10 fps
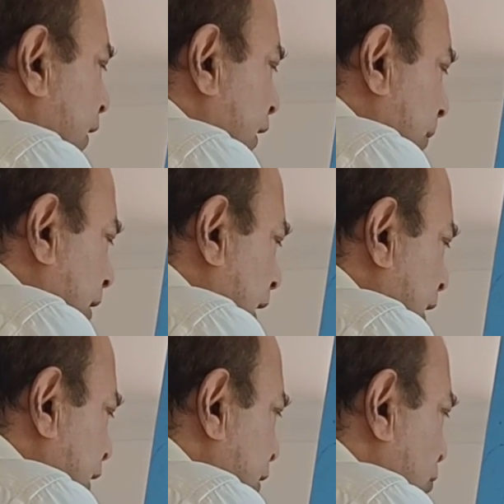
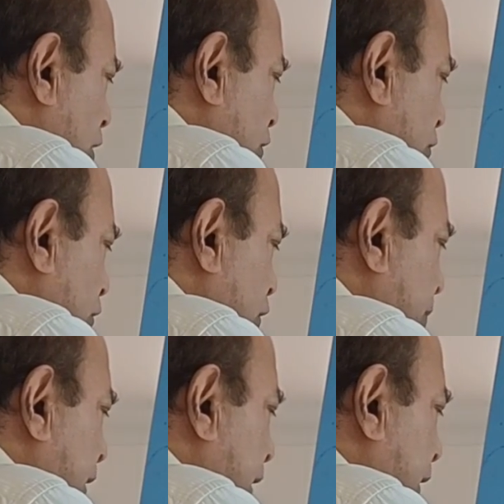Similarly, this motor also
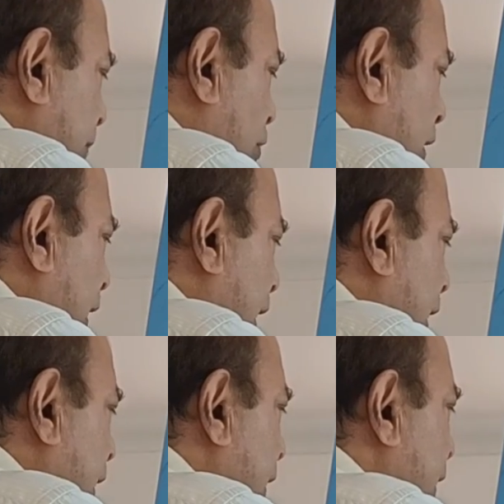feeding the fault current